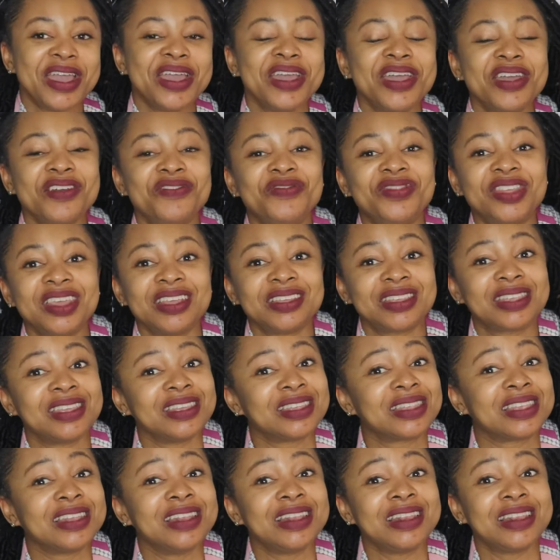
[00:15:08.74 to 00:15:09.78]
If this
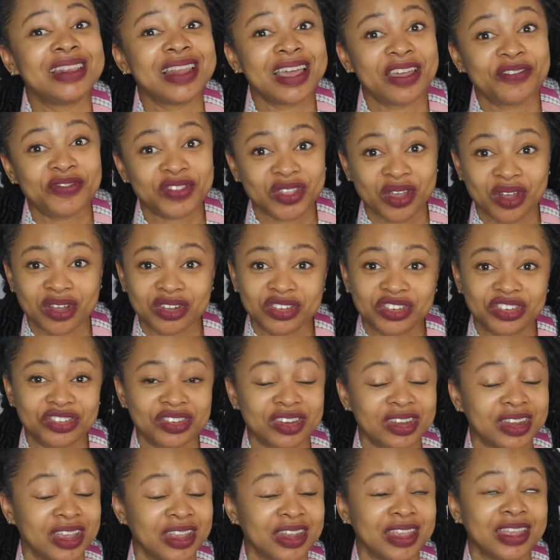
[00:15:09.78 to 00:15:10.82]
is left
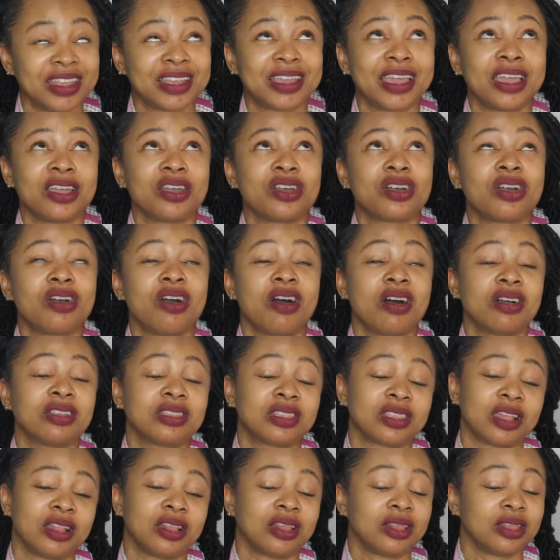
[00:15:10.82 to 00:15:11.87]
untreated, it can
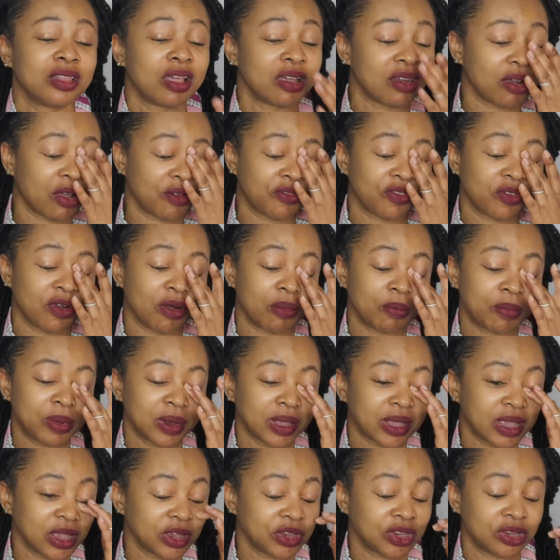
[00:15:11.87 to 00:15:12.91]
cause a lot of
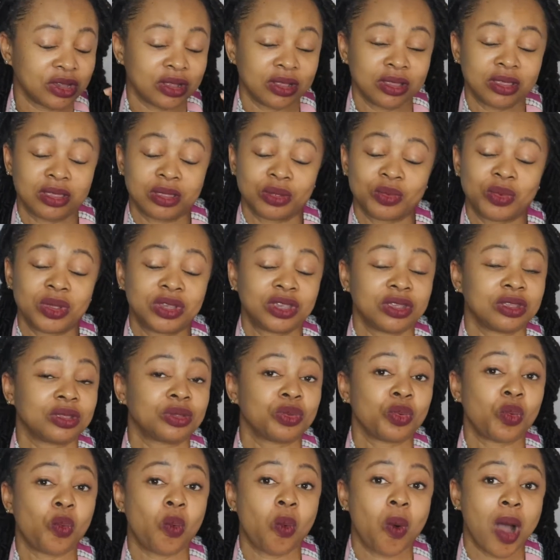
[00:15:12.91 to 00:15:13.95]
complications, which is
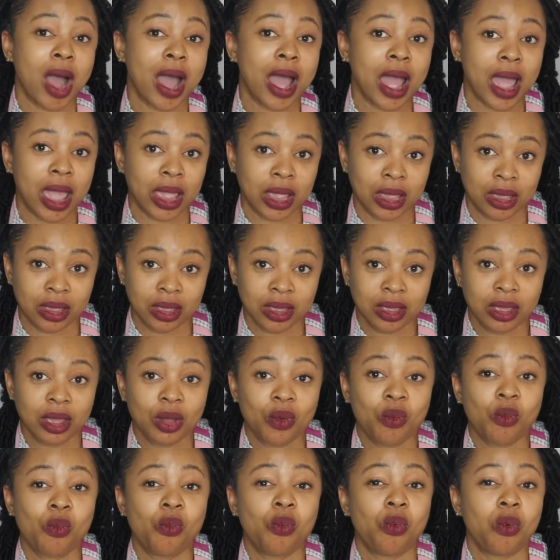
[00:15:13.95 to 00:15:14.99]
why
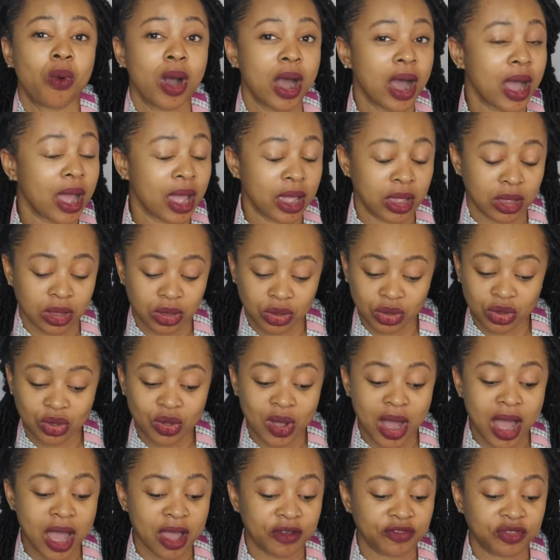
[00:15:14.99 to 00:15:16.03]

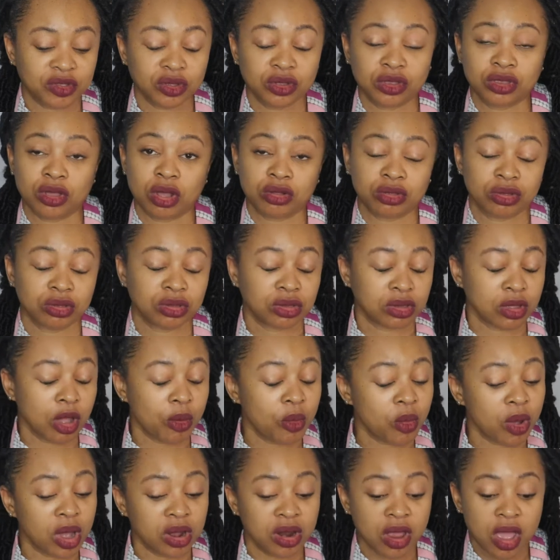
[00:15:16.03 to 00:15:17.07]
you have to talk to
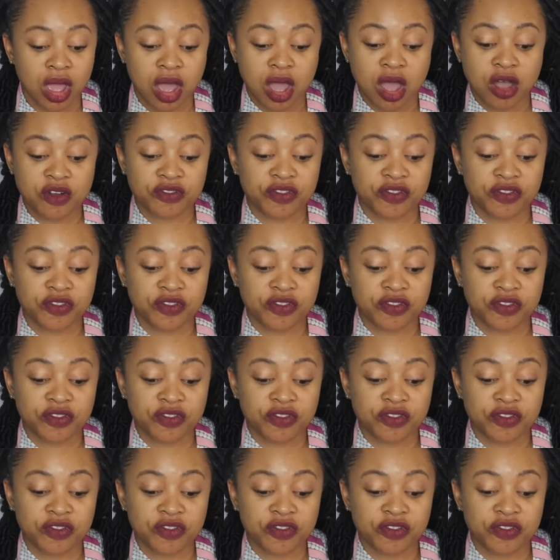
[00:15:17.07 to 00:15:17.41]
someone.